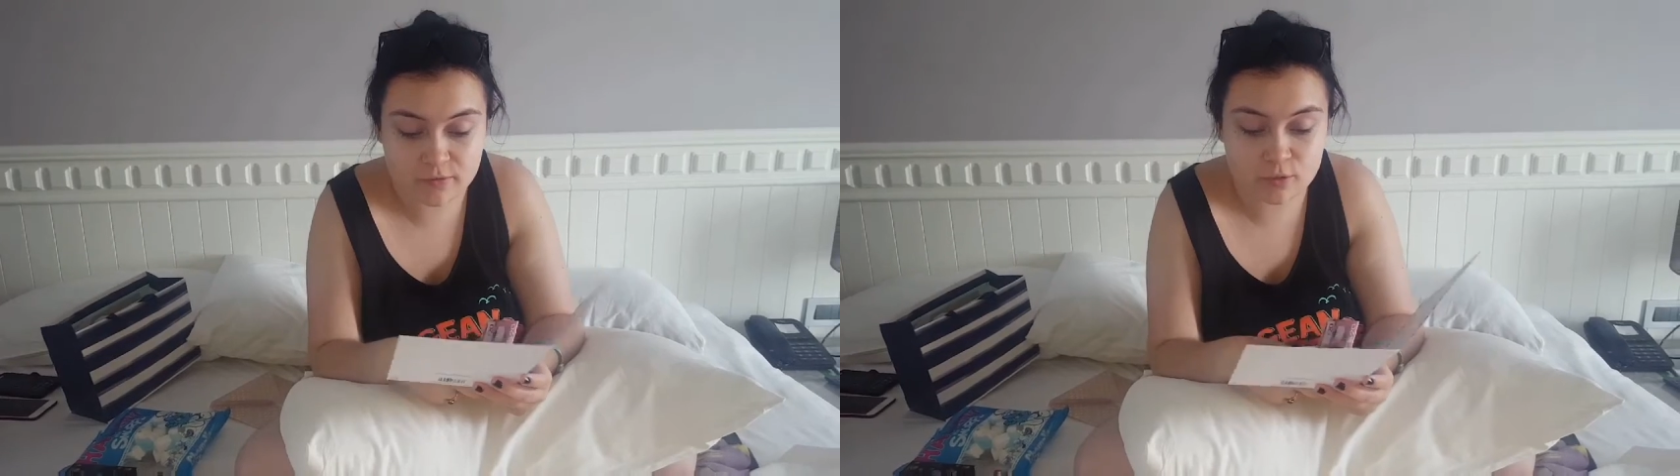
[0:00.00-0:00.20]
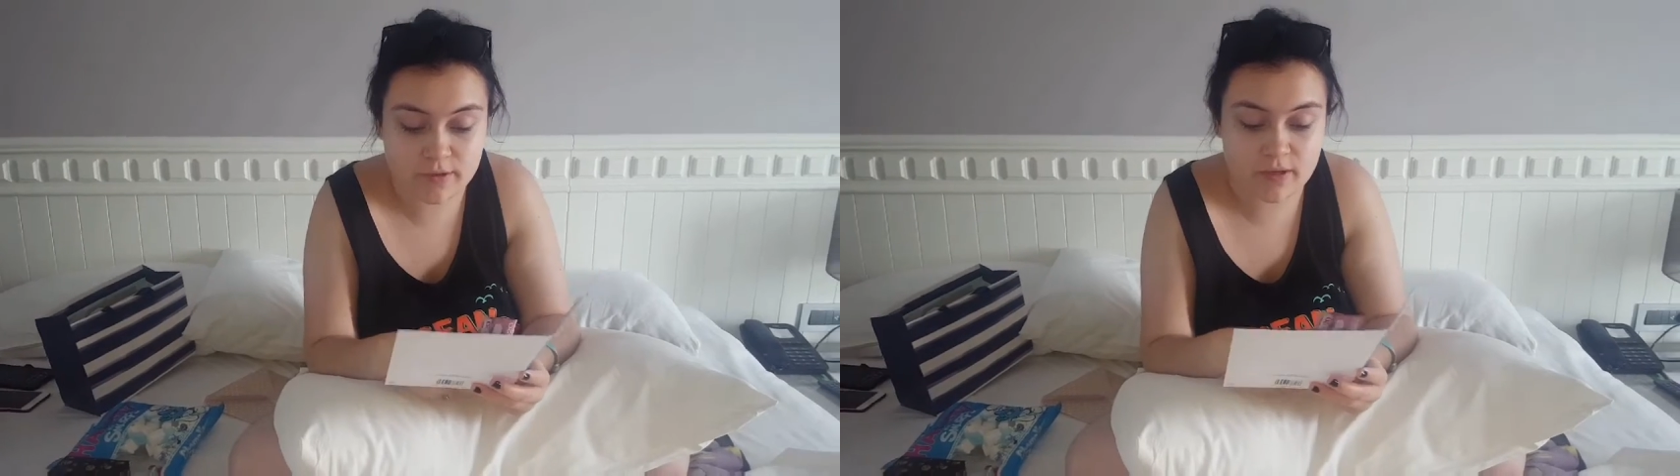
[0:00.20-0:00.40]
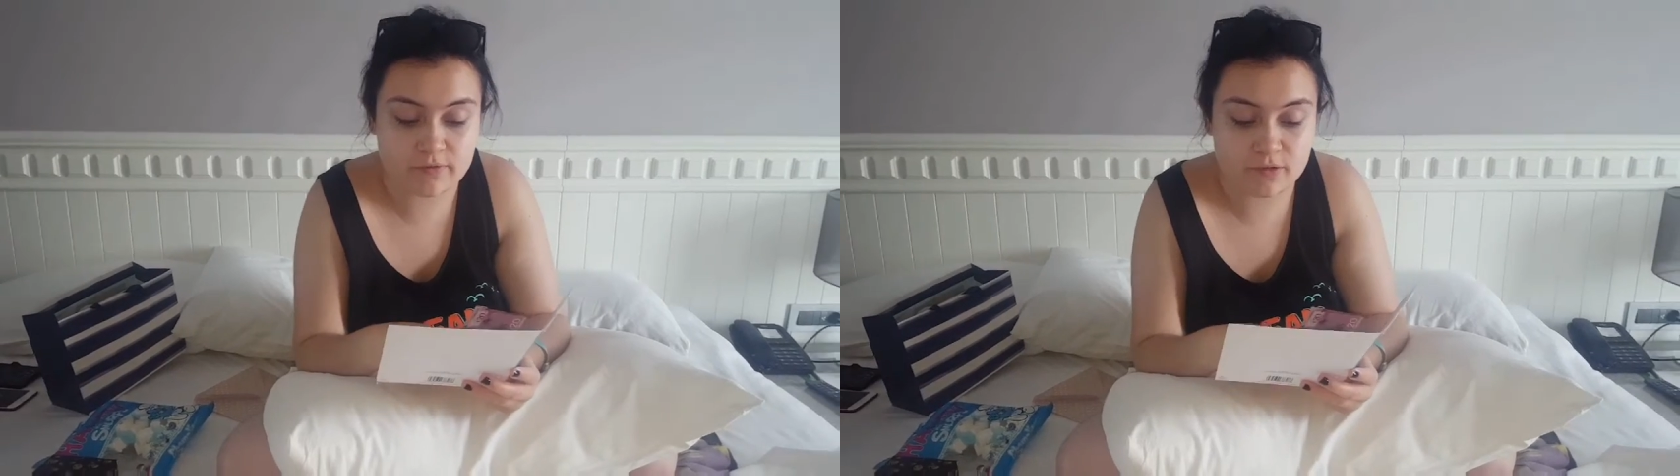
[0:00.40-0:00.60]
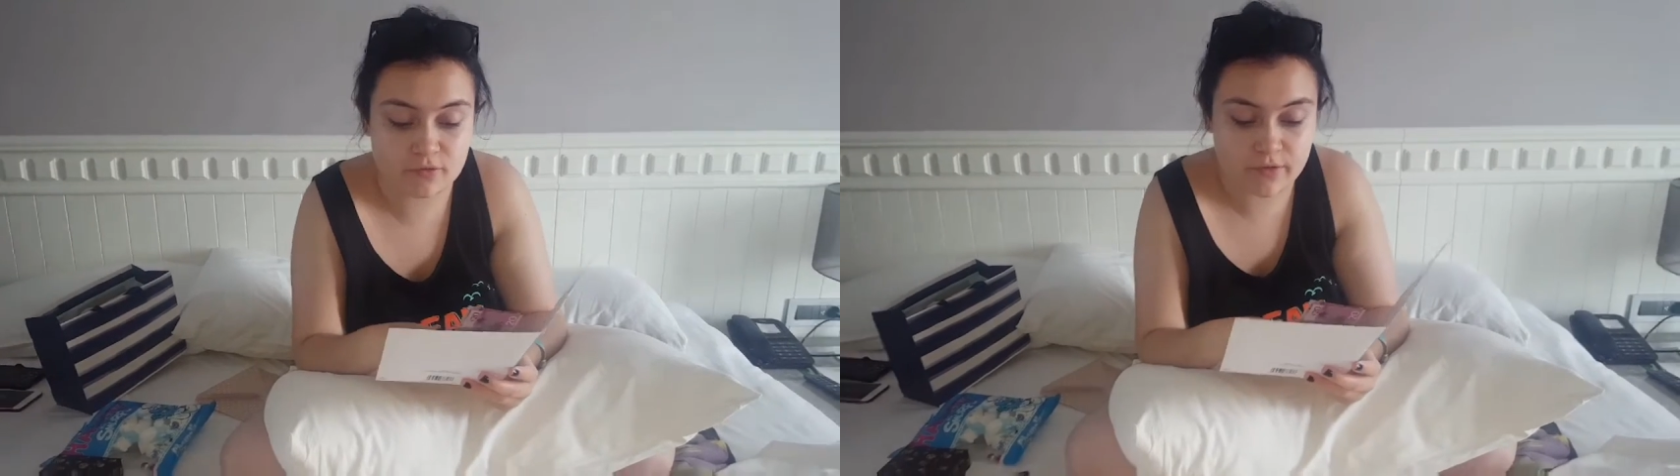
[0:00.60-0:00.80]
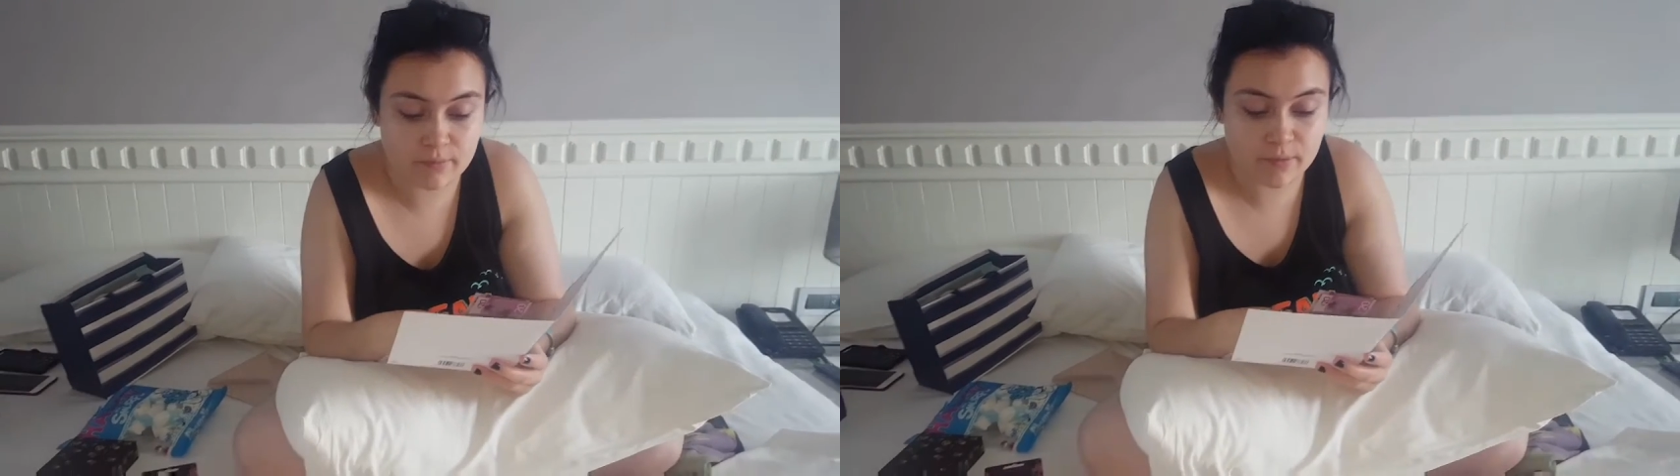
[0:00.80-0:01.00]
hope you have a
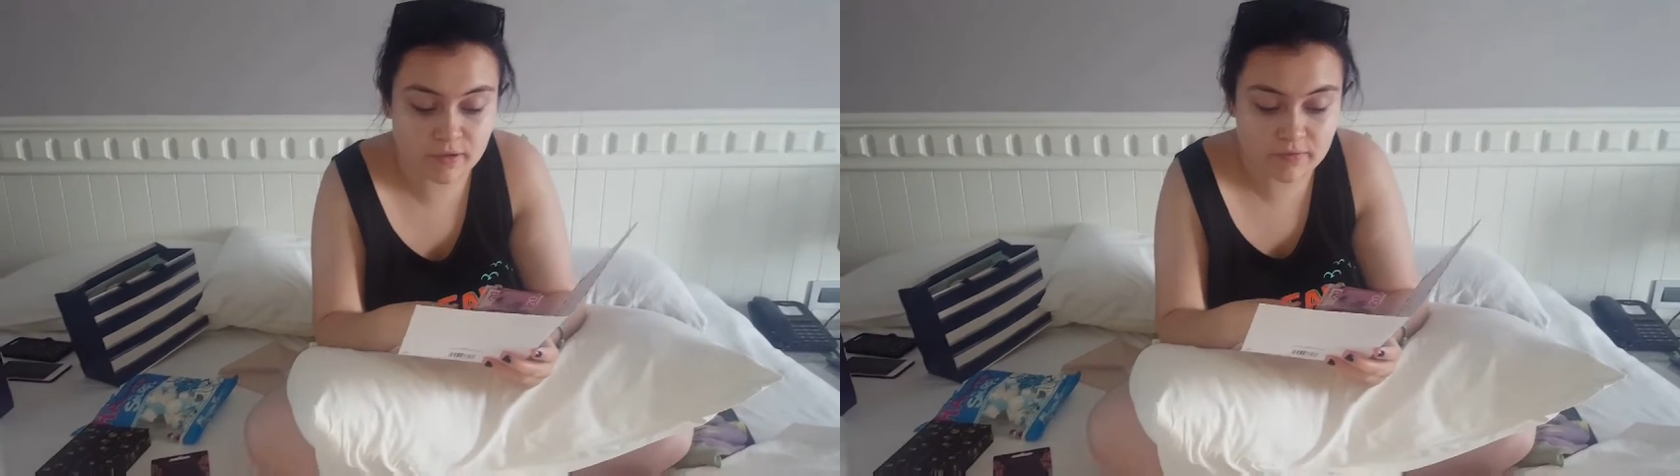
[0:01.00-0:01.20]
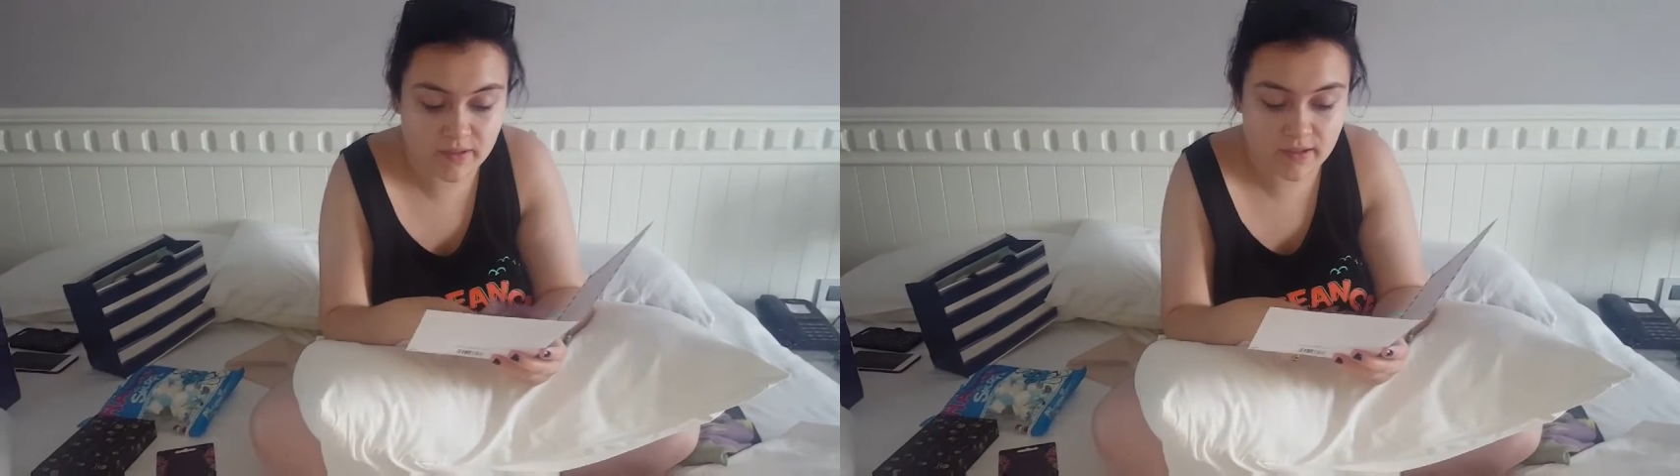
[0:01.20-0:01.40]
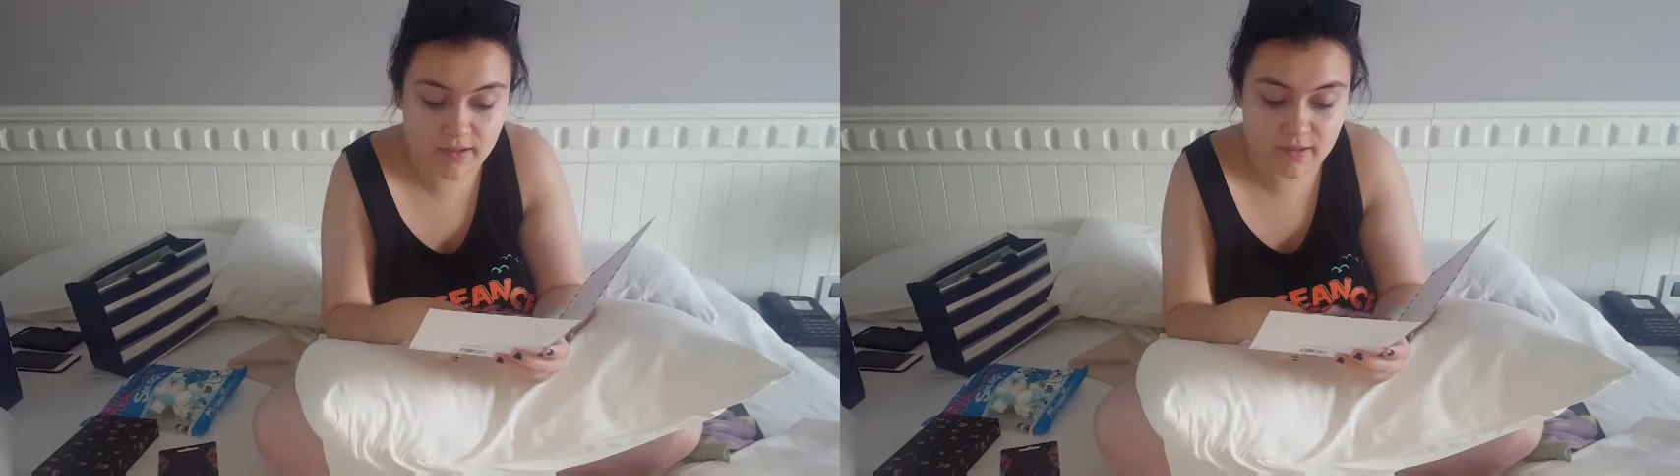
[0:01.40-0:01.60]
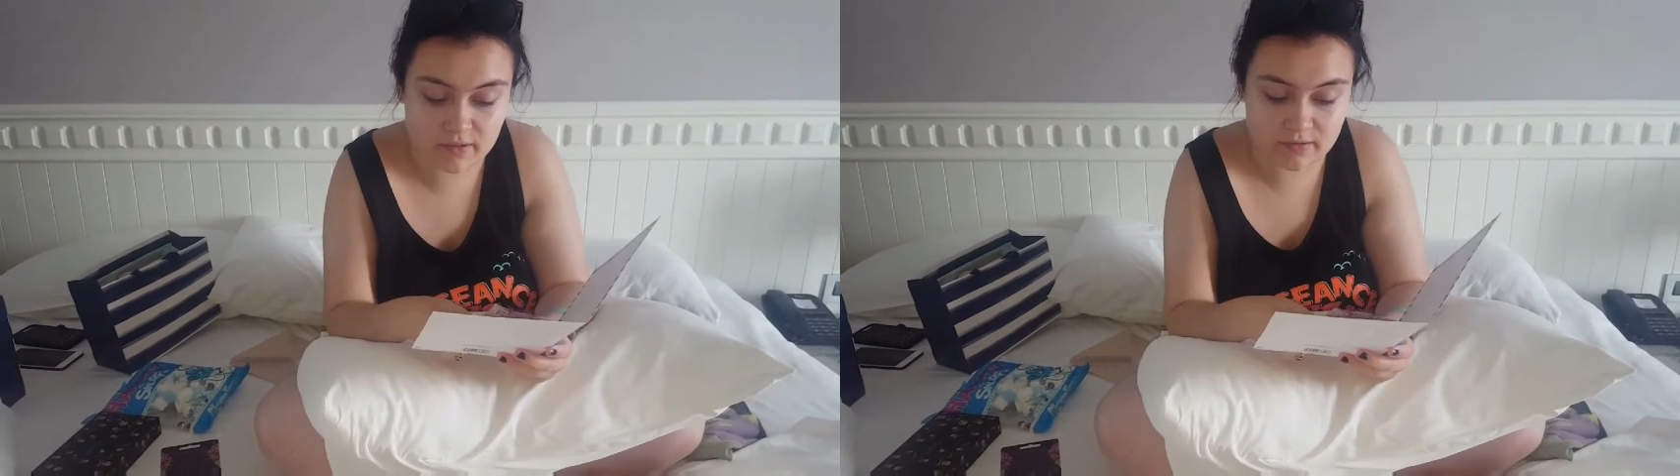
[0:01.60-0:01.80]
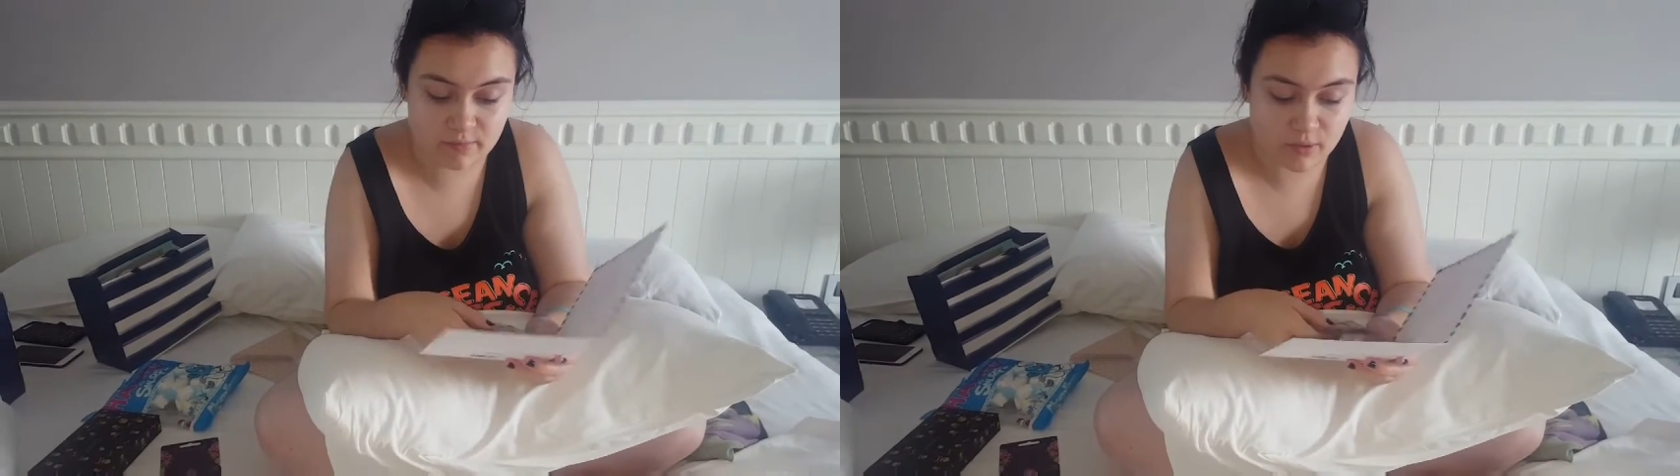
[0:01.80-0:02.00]
great birthday,
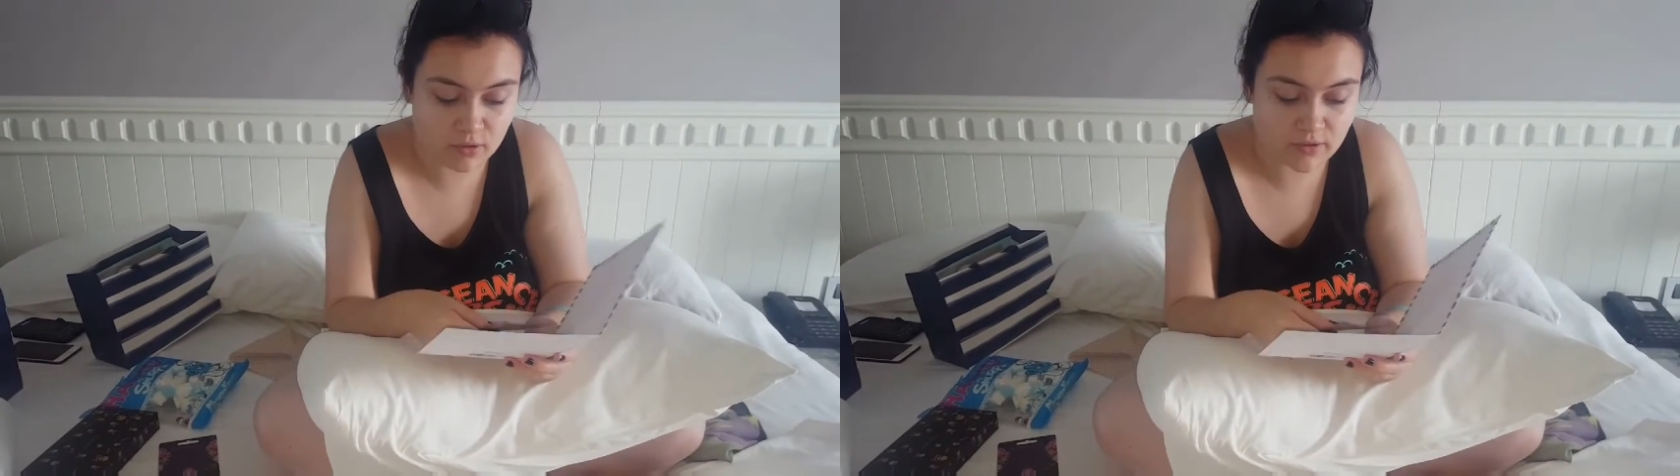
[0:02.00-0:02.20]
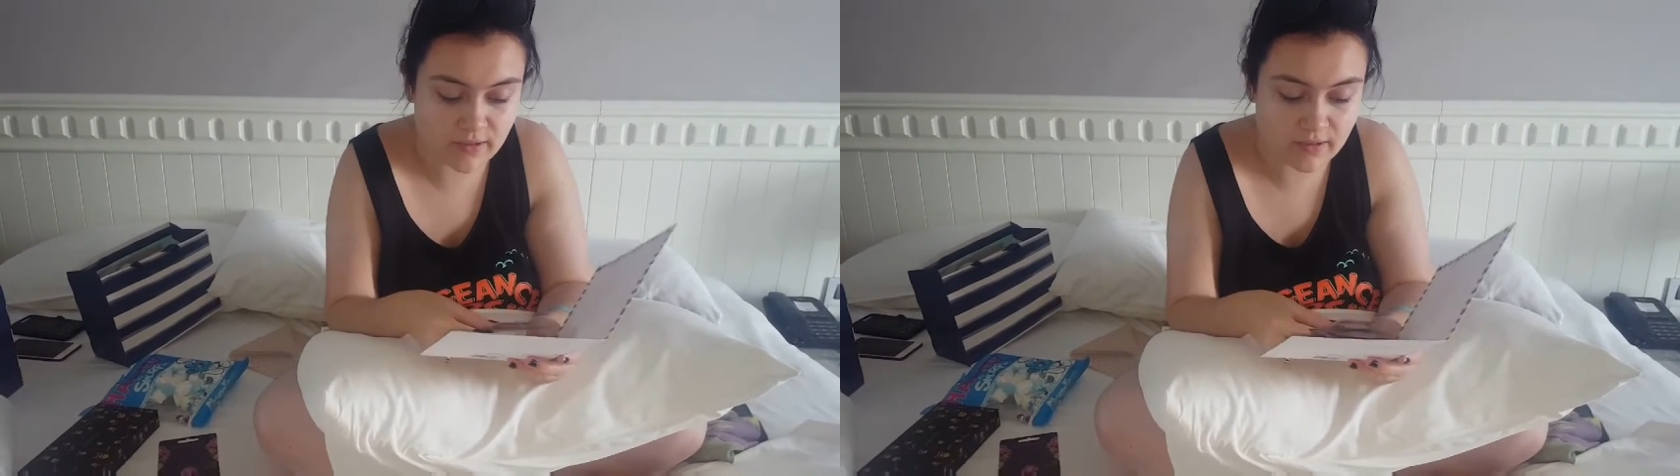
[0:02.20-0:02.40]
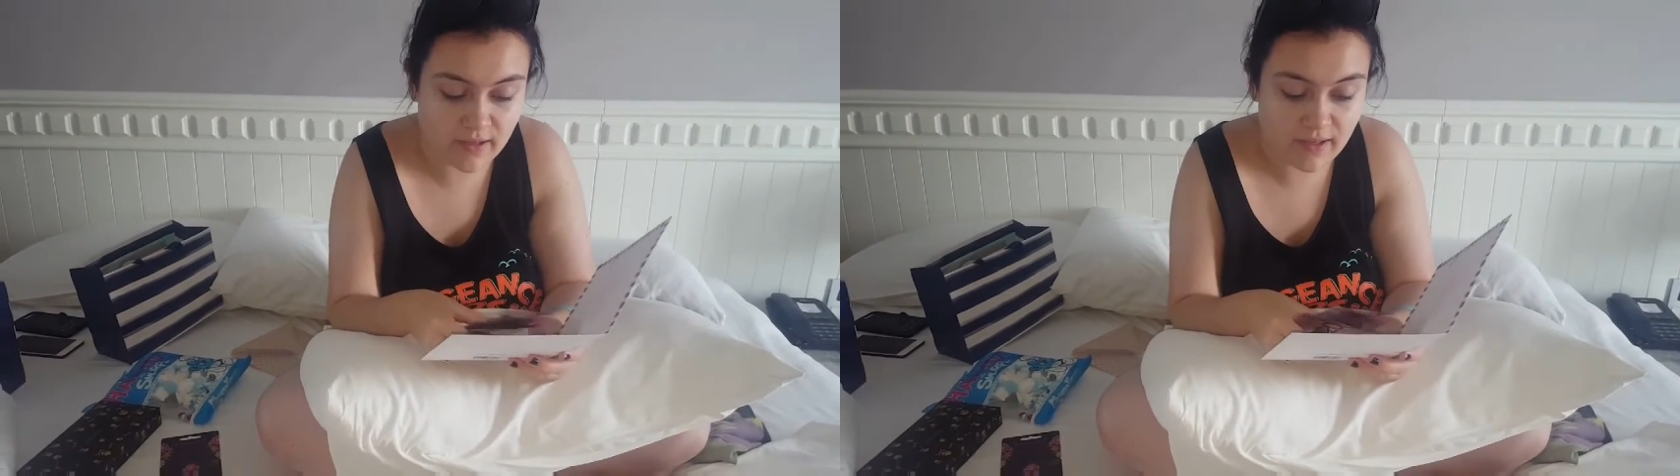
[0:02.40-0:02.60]
love, Pauline."